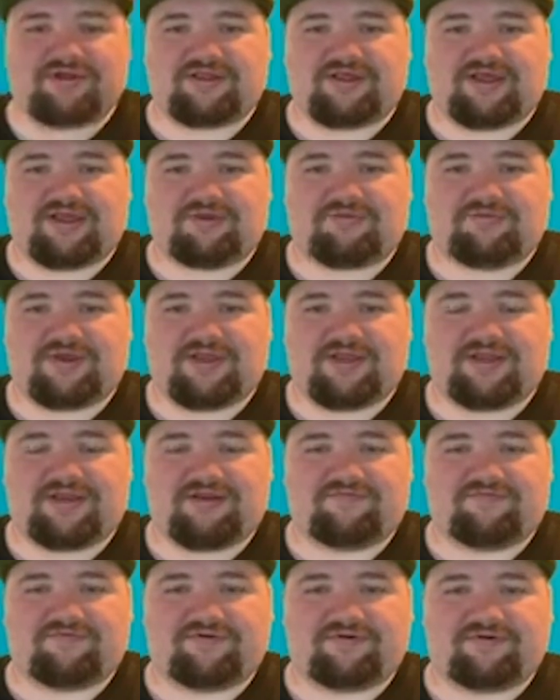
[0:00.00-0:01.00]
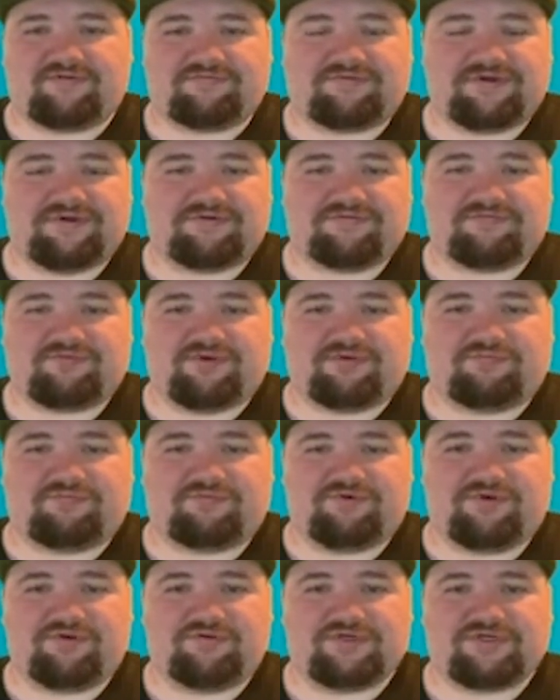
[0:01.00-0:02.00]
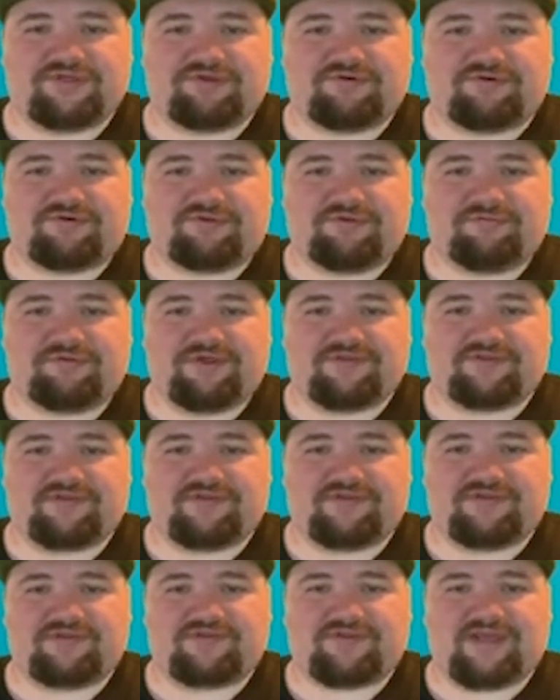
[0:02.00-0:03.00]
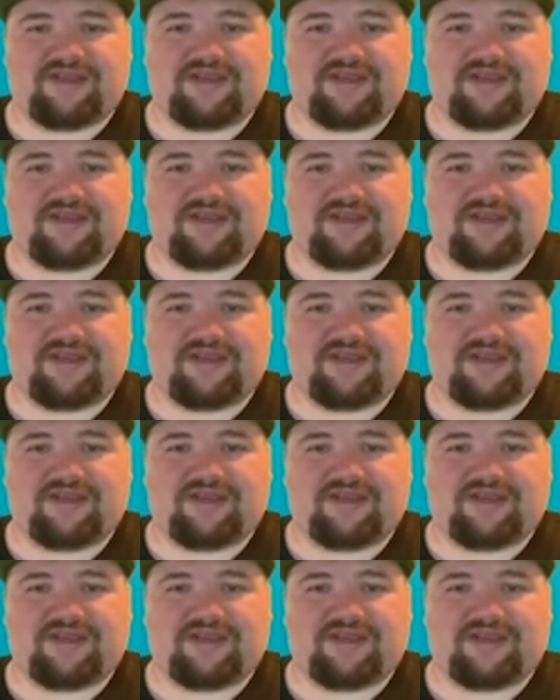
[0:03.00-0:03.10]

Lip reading: like, we knew each other only because of this.